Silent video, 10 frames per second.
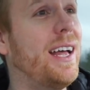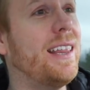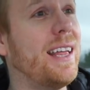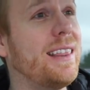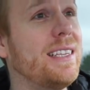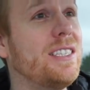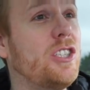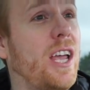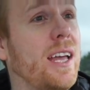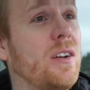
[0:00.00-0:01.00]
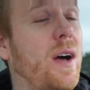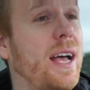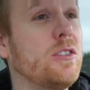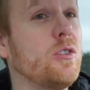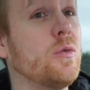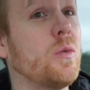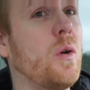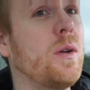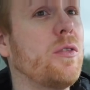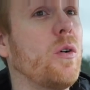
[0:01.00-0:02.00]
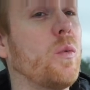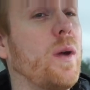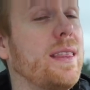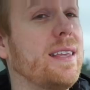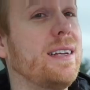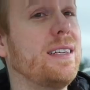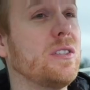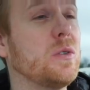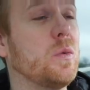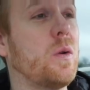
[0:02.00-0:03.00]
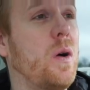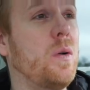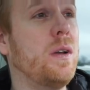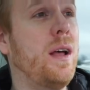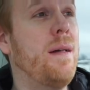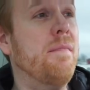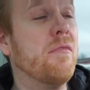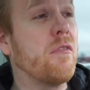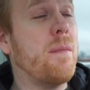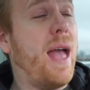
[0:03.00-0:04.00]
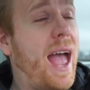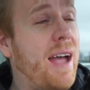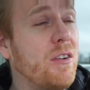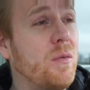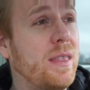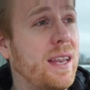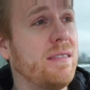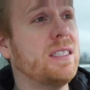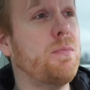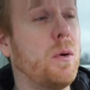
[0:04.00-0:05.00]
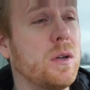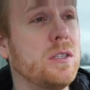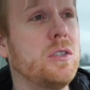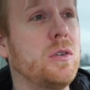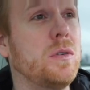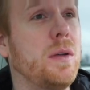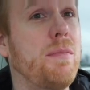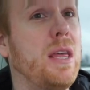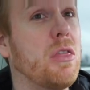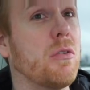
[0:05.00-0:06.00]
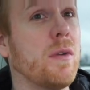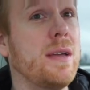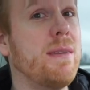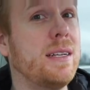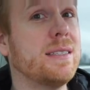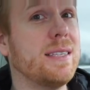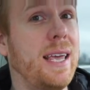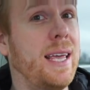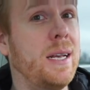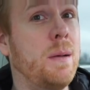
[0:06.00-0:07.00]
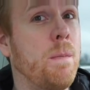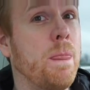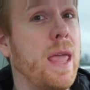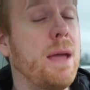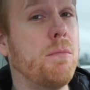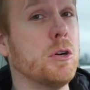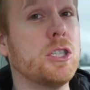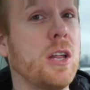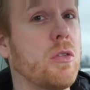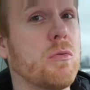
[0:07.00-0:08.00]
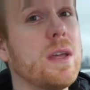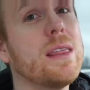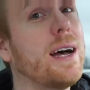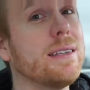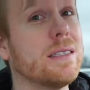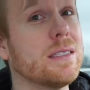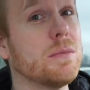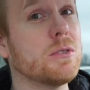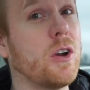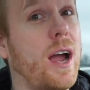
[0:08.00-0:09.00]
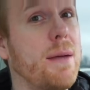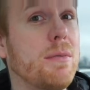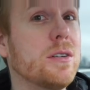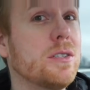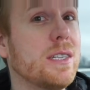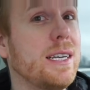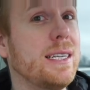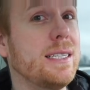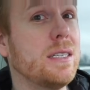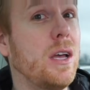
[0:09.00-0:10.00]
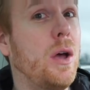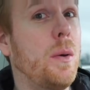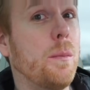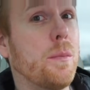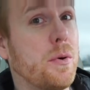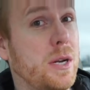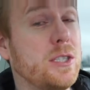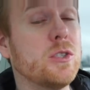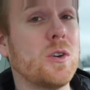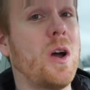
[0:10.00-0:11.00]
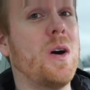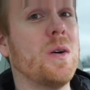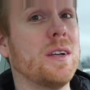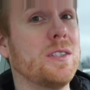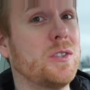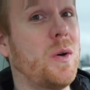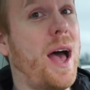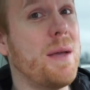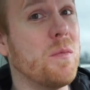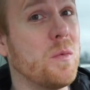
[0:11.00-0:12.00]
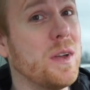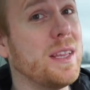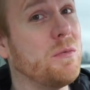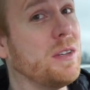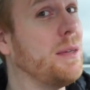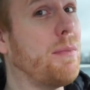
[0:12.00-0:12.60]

that this channel has grown at the rate that it has grown from everyone that I've spoken to to be three months in and pushing 3,000 subscribers is pretty strong. So I'm really, really